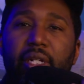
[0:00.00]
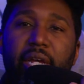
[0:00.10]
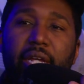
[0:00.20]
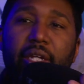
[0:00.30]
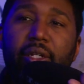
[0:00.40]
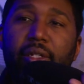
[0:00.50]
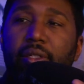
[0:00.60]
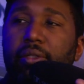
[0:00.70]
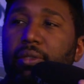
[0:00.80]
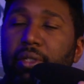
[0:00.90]
like,
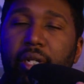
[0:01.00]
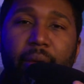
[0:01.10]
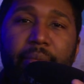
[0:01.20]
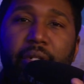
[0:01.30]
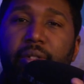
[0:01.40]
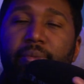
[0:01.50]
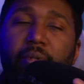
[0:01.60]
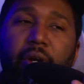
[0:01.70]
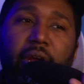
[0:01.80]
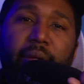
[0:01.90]
comment,
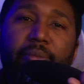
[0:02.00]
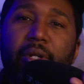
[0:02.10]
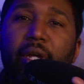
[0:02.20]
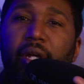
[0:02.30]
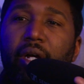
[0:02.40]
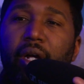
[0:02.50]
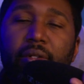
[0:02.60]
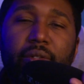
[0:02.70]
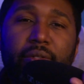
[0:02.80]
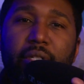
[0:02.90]
subscribe, all
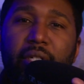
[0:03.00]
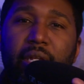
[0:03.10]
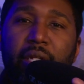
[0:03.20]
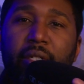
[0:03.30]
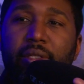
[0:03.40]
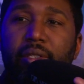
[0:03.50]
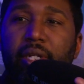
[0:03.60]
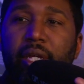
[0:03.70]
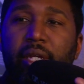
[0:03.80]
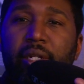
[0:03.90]
those good things.
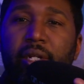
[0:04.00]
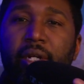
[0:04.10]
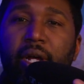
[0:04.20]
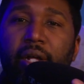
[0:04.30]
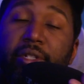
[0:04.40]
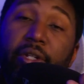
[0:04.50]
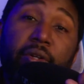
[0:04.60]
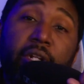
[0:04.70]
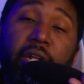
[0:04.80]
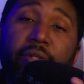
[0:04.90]
And I'll see you
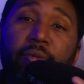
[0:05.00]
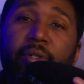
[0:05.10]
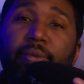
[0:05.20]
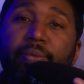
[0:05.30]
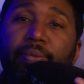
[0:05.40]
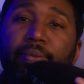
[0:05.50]
on the next one.